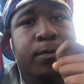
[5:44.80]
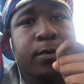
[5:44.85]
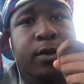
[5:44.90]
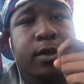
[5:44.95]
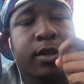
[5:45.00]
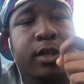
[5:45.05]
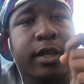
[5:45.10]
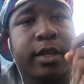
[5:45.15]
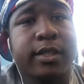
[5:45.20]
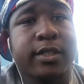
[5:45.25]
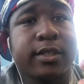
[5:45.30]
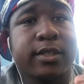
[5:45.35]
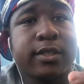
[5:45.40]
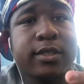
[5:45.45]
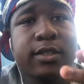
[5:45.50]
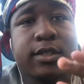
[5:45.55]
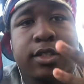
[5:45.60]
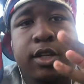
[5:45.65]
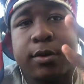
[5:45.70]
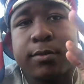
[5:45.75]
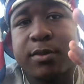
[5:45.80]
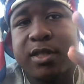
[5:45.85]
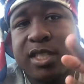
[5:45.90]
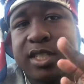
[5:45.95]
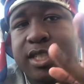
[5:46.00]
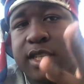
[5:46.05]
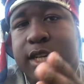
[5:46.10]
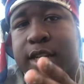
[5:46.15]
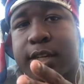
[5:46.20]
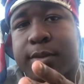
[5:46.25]
Like this. I'm
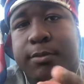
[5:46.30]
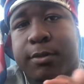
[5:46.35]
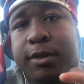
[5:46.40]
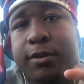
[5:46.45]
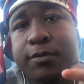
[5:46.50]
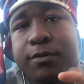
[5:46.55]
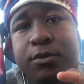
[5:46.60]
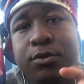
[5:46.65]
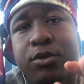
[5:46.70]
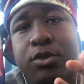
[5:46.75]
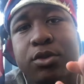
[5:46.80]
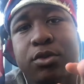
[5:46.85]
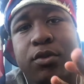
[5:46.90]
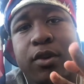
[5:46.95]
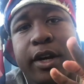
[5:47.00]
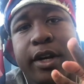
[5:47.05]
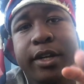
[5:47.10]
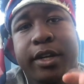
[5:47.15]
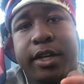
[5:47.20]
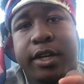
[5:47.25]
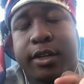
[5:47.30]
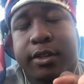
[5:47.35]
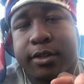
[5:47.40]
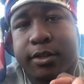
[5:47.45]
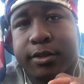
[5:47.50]
deciding my future right now.